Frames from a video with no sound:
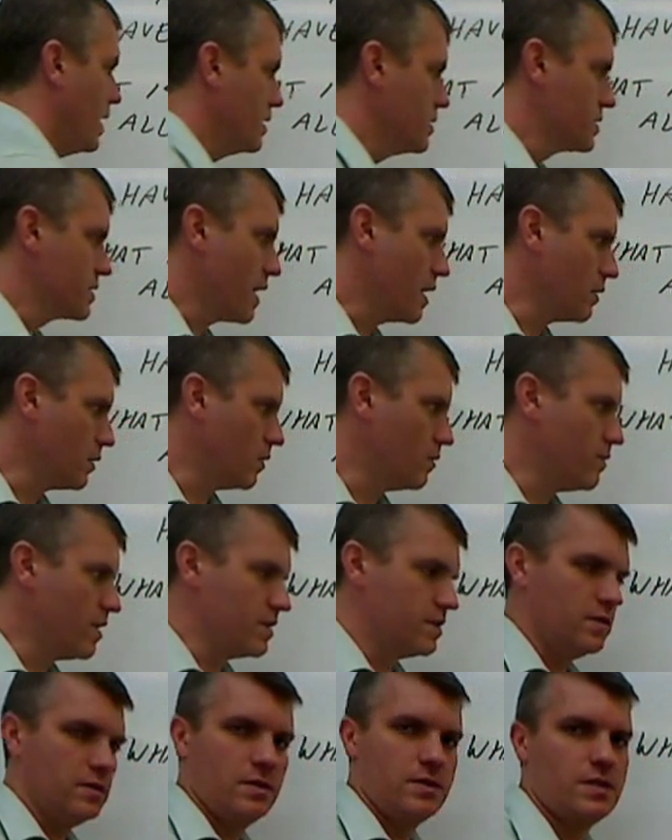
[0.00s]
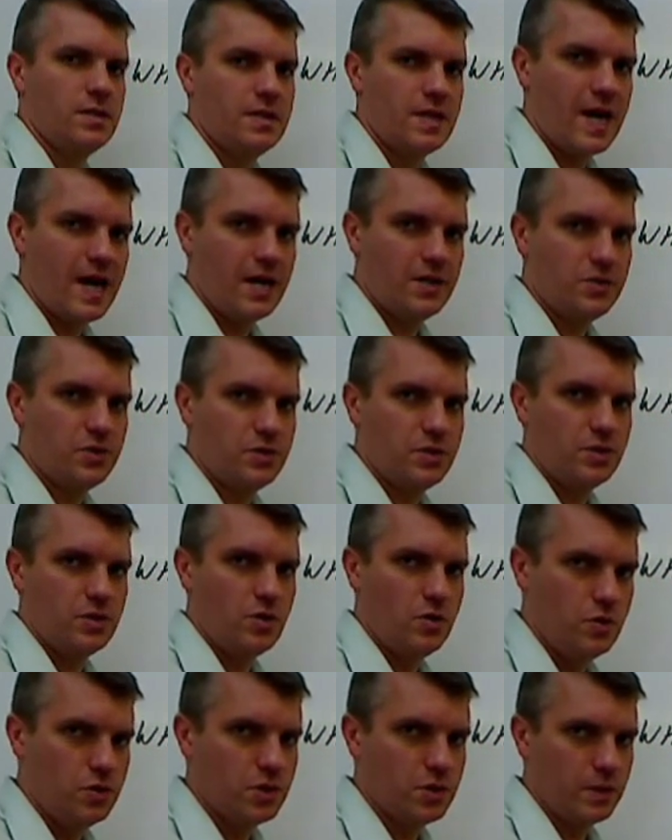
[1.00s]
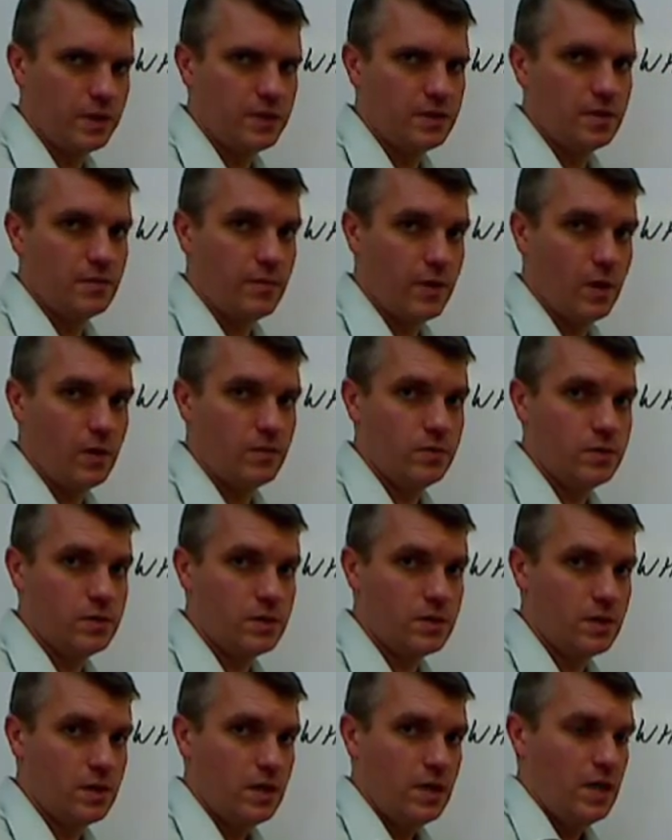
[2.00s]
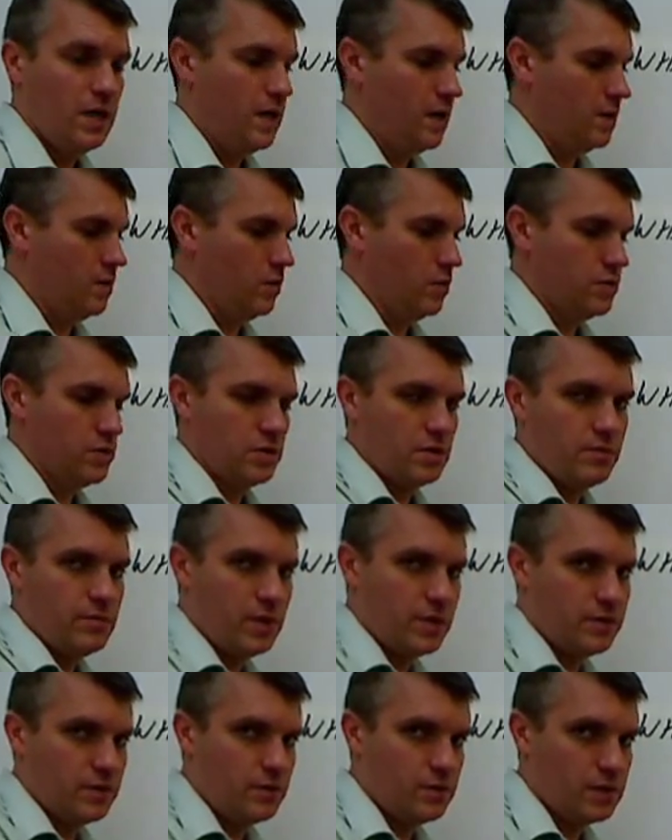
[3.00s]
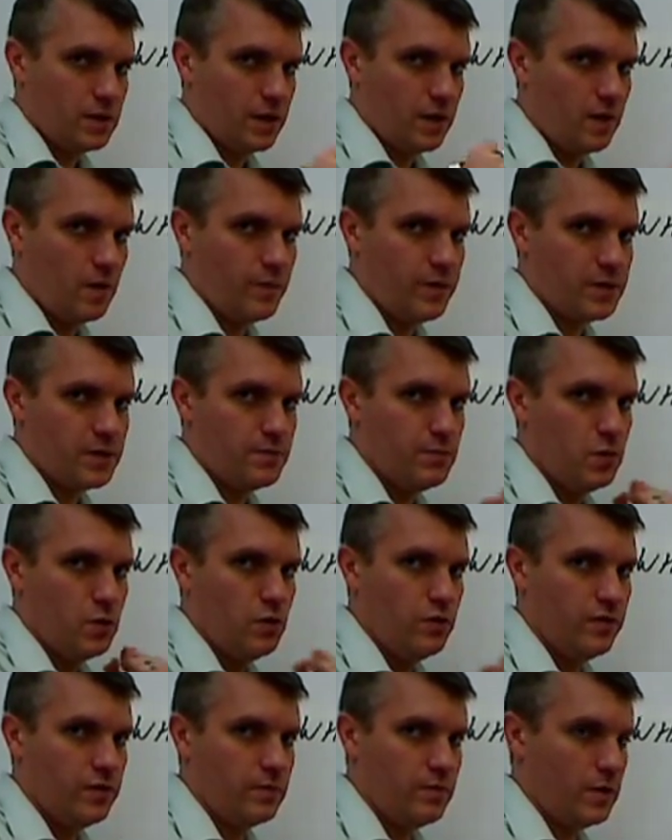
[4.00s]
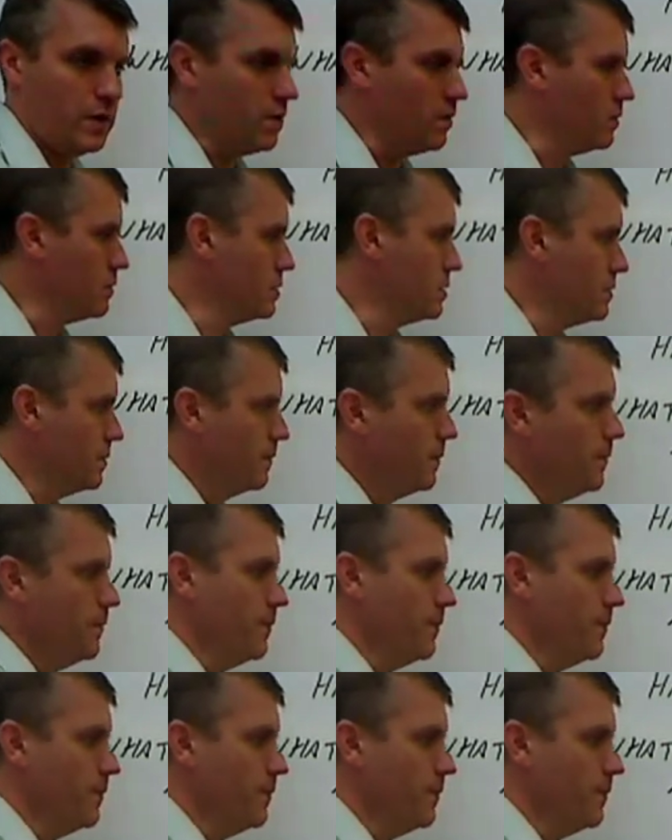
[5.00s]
and skeletal muscle is attached usually to bones, and those are the muscles that help us move the bones.